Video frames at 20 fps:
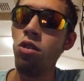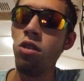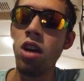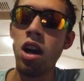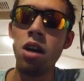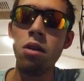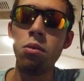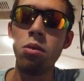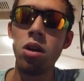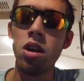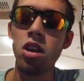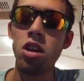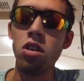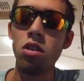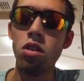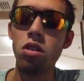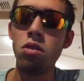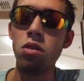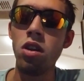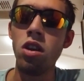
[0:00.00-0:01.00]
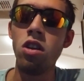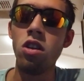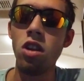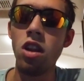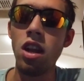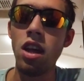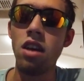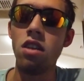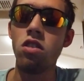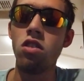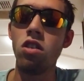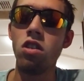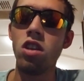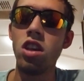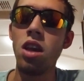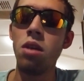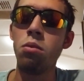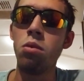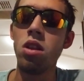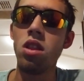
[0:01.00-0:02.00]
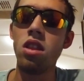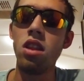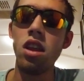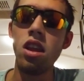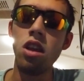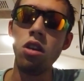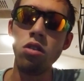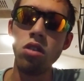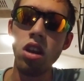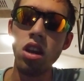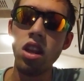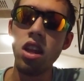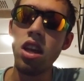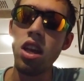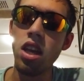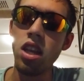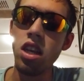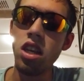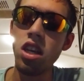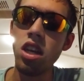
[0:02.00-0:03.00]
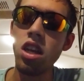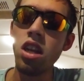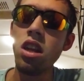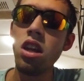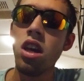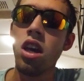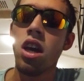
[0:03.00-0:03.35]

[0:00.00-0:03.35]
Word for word: not want to go through another NASCAR game with the Unity engine